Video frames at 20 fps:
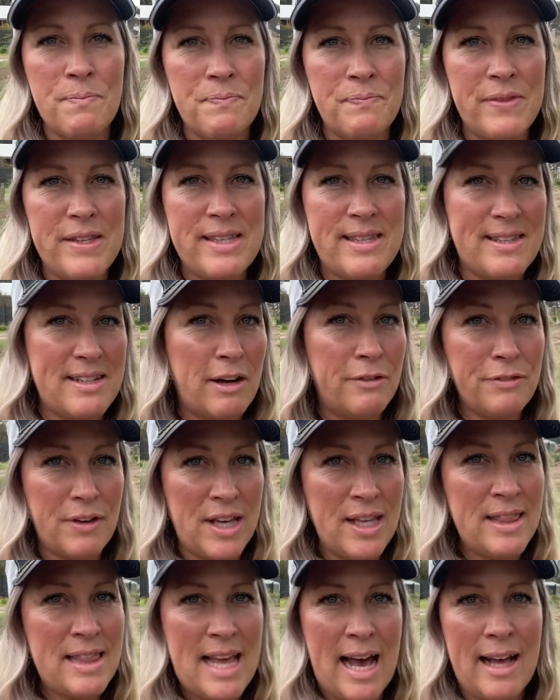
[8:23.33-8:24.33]
stuff
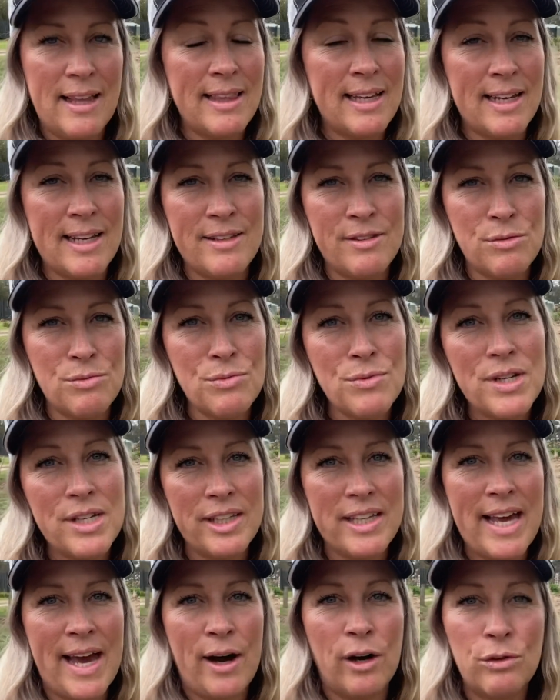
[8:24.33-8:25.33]
in that that is
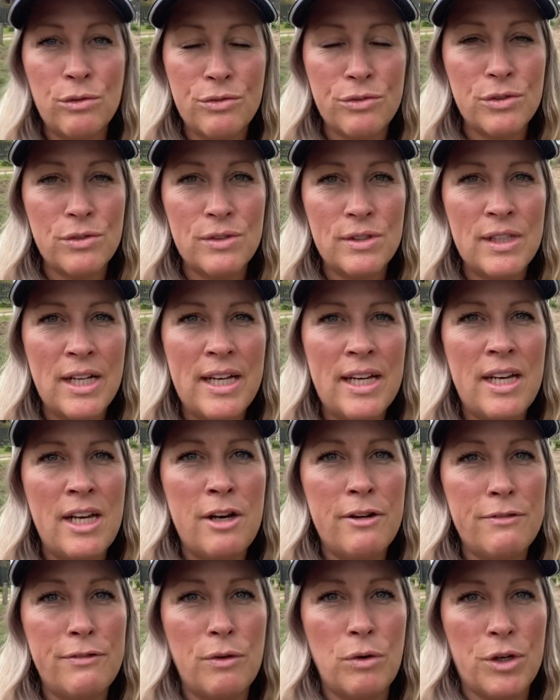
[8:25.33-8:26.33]
really helpful
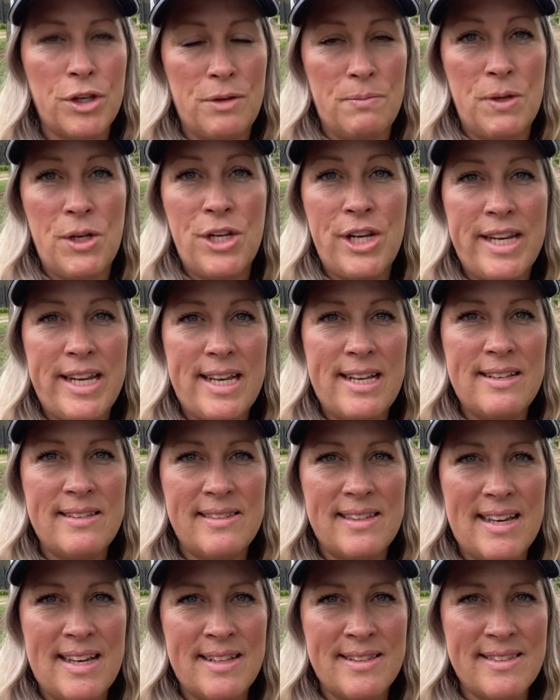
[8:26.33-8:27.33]
for
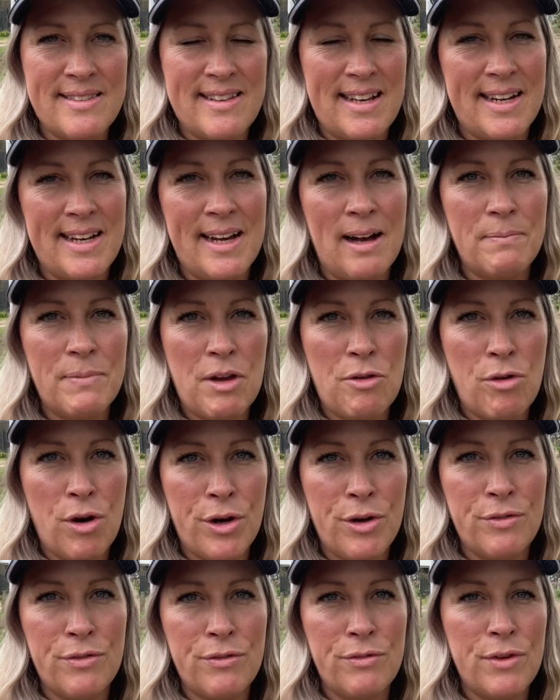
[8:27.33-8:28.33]
communities in setting up their
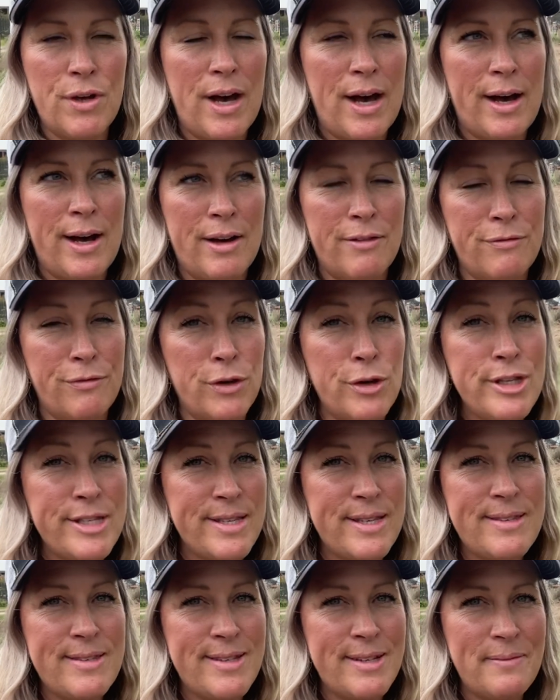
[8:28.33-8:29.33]
own food
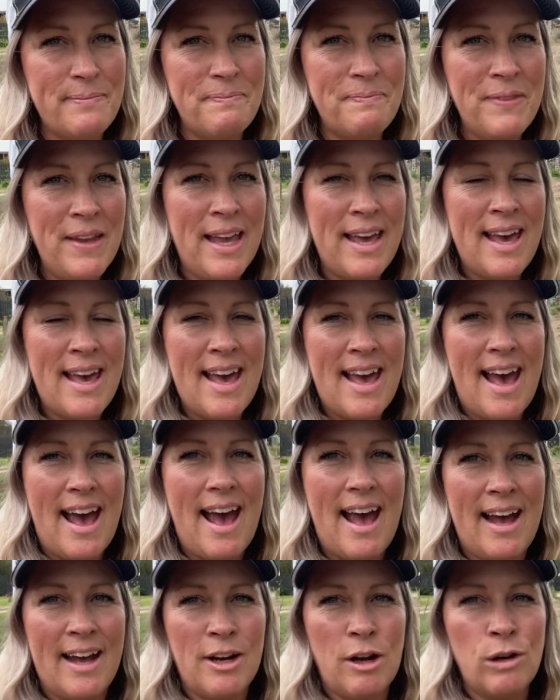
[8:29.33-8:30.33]
system.
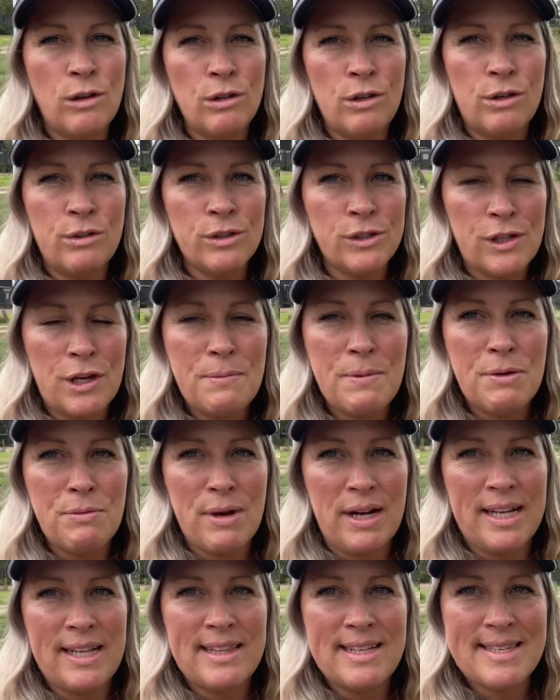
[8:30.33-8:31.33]
And I'll also be
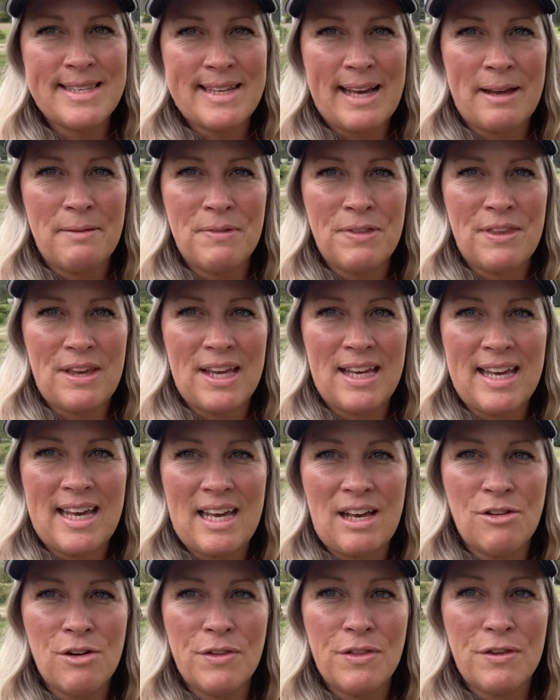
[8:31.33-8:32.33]
running the same thing here at the